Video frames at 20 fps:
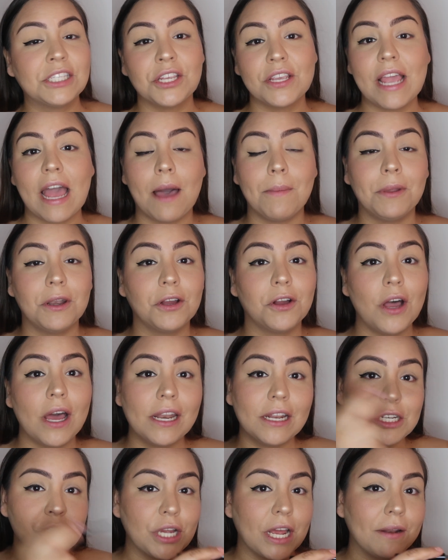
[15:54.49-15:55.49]
So yeah, I'm gonna go
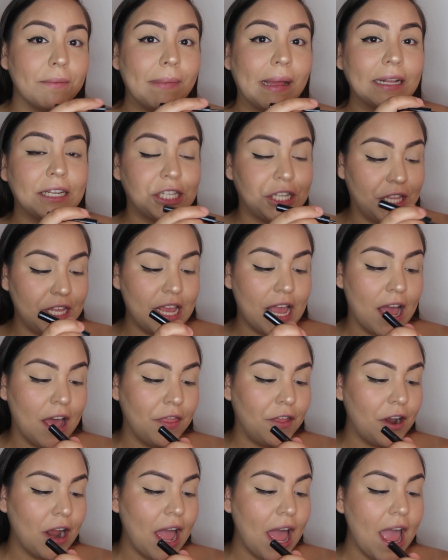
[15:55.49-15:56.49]
ahead and try to match the
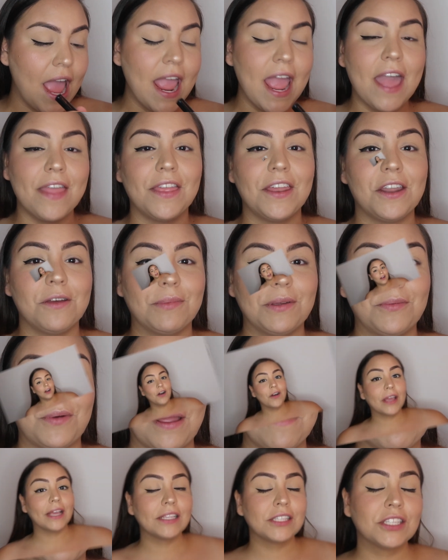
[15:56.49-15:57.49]
other eye, and then I'll be
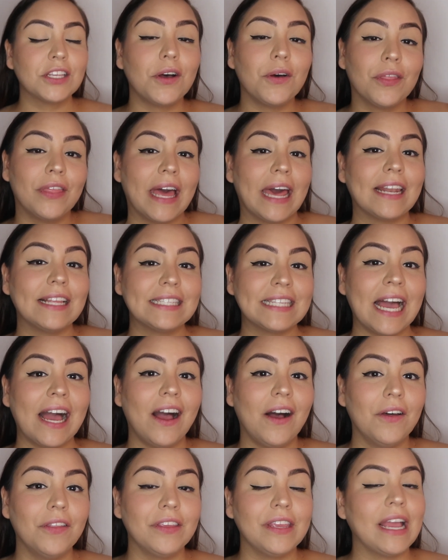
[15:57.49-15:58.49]
right back. Okay, so that is
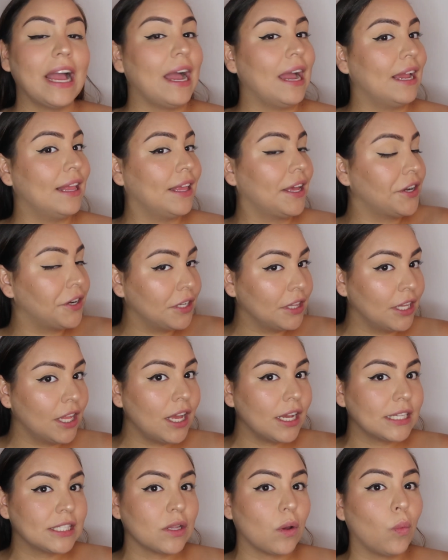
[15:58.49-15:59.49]
how the eyeliner
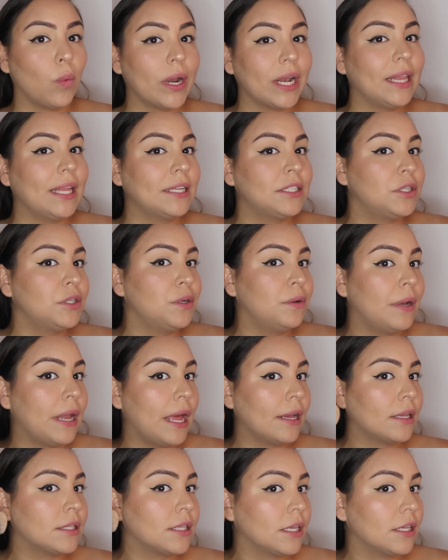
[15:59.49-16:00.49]
looks. What I like to do
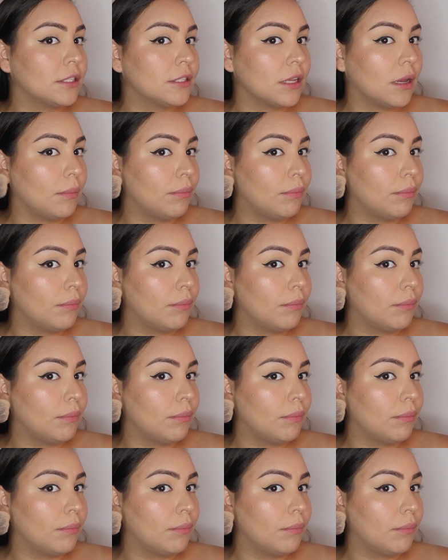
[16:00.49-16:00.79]
next is